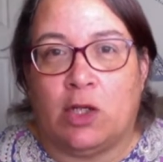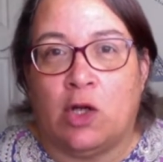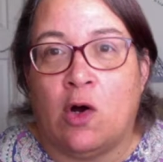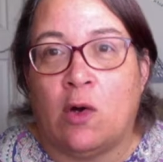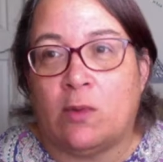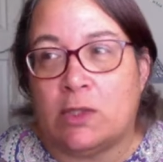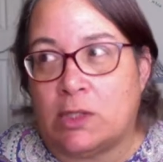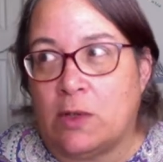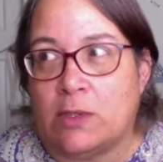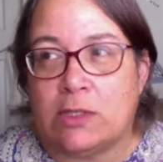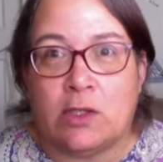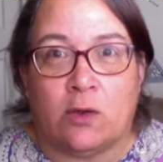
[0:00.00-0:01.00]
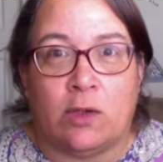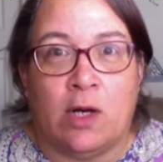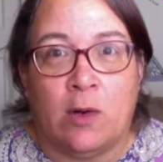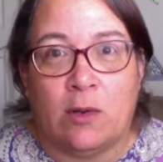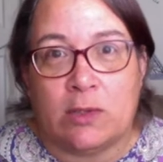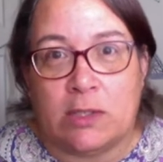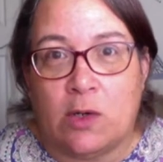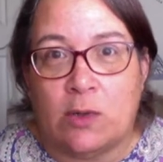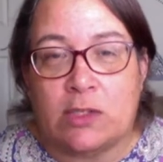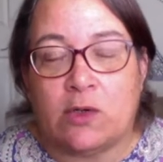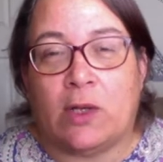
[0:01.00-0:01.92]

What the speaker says: No, it was so-and-so. No, it was so-and-so.